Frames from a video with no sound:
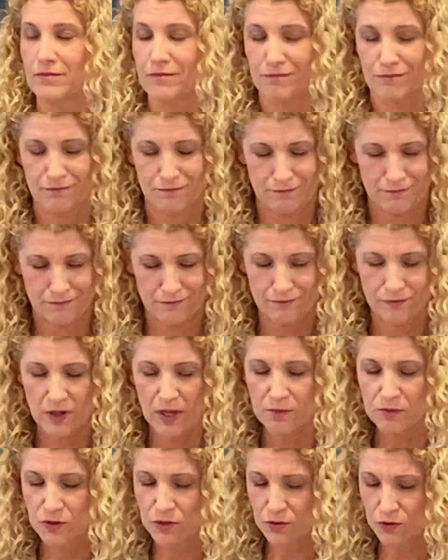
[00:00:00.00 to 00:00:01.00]
Mm-hmm.
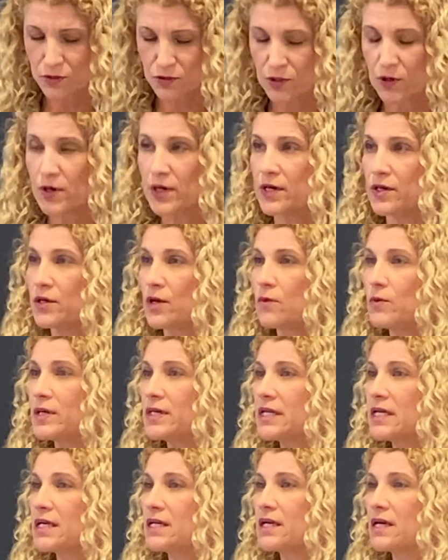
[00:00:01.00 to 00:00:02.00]
I'm so sorry. No
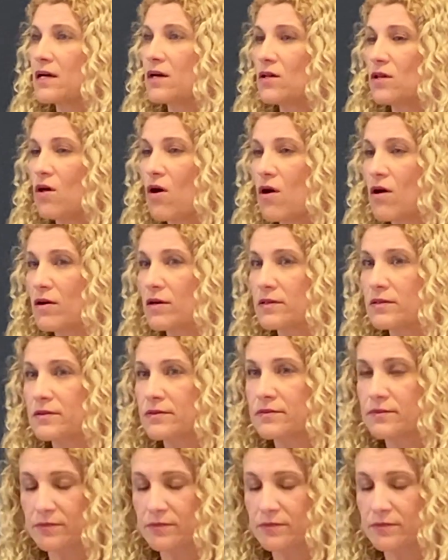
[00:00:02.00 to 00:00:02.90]
one can get along.